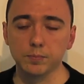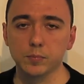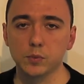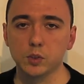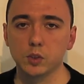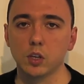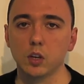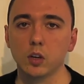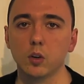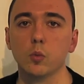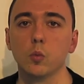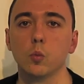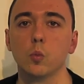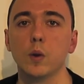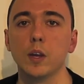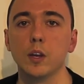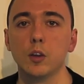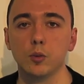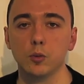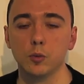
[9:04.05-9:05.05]
So
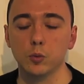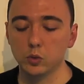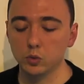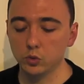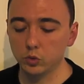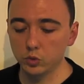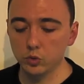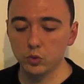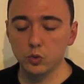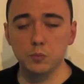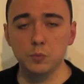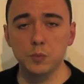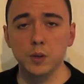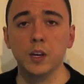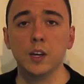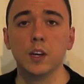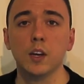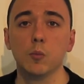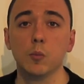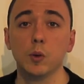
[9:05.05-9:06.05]
we do Zoom,
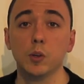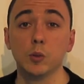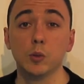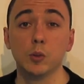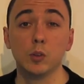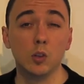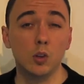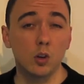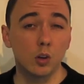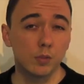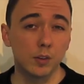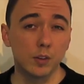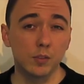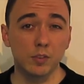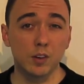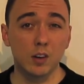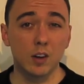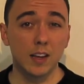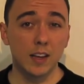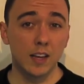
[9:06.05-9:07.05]
we do a lot of it
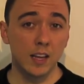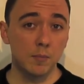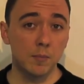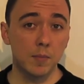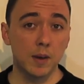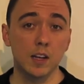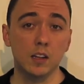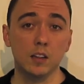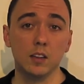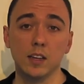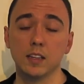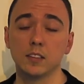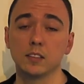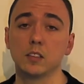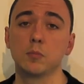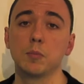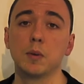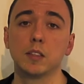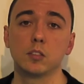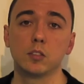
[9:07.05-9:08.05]
via email,
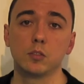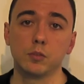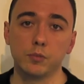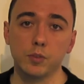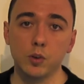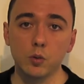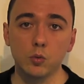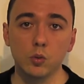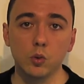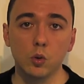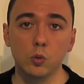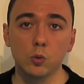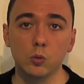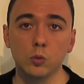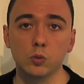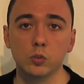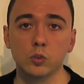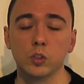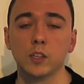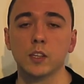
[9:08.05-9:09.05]
SMS and phone
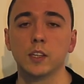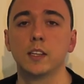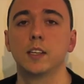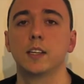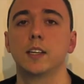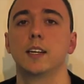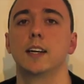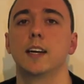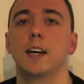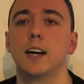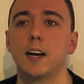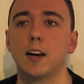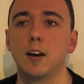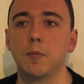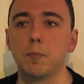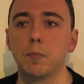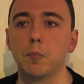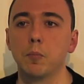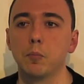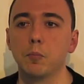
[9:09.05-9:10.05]
calls,
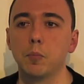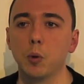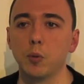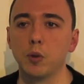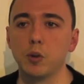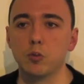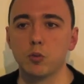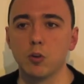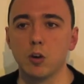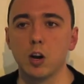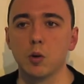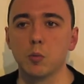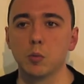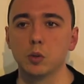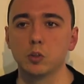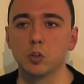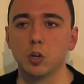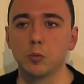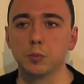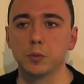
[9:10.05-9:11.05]
but we try to
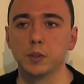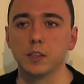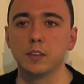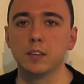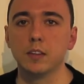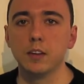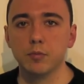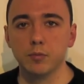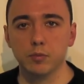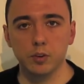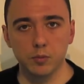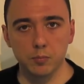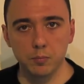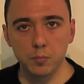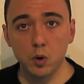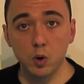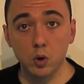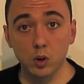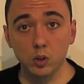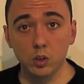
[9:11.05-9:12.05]
adopt a different
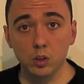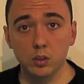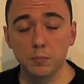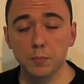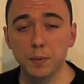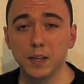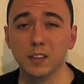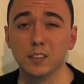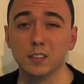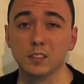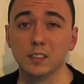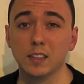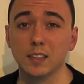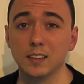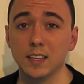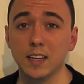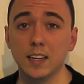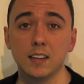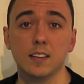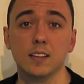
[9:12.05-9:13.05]
model because at
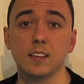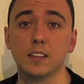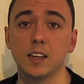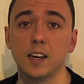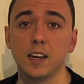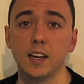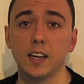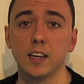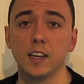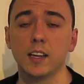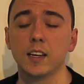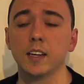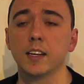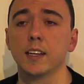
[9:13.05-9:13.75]
the end of the day,